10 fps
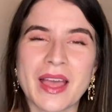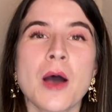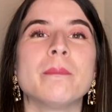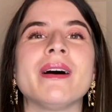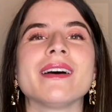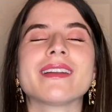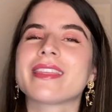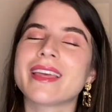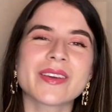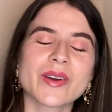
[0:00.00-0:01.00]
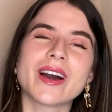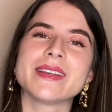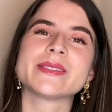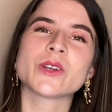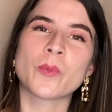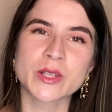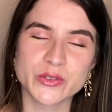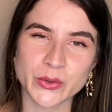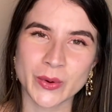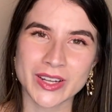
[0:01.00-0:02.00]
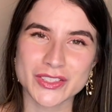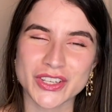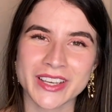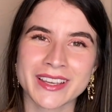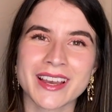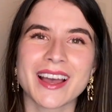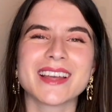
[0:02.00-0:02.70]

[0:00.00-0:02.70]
but thank you guys so much for watching.